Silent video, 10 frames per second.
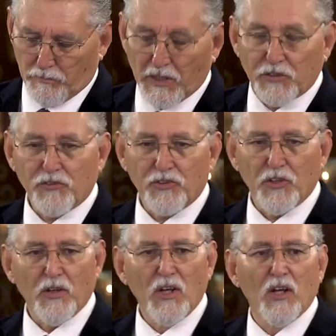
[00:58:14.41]
that's
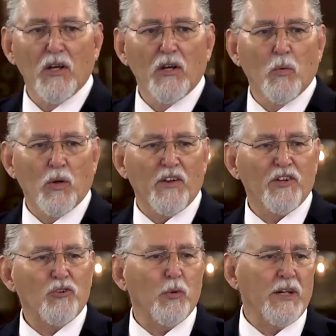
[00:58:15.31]
the, one of
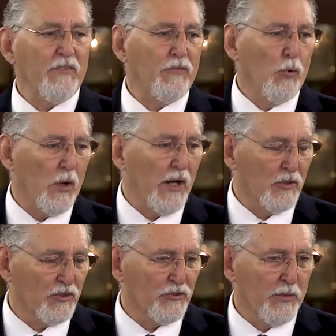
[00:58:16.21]
the 24
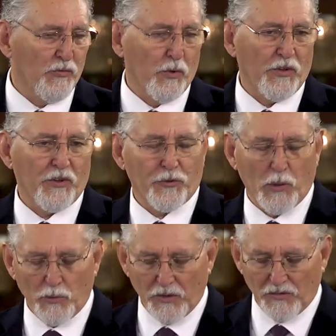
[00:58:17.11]
elders before the
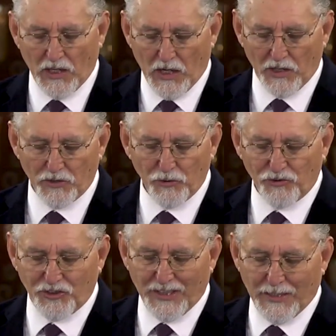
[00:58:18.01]
throne of God who
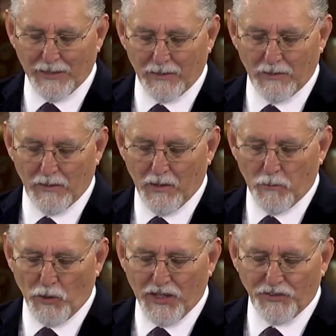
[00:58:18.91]
sing
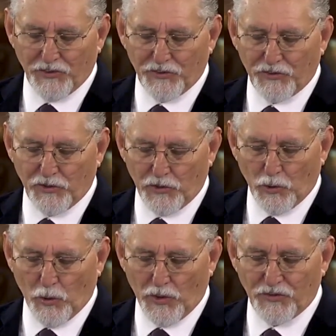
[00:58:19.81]
praises to the
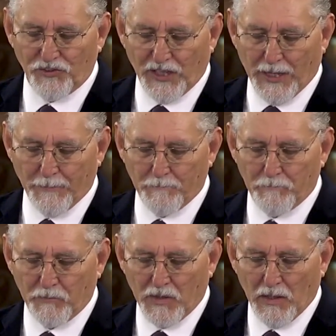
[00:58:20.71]
Lord, said,
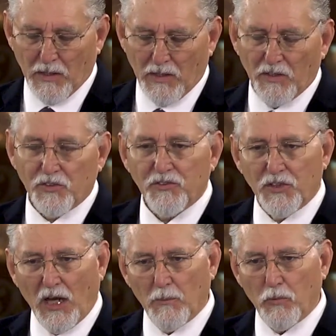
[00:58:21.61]

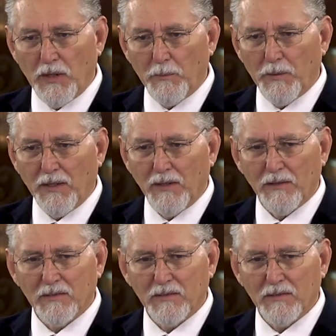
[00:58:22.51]
Stop weeping.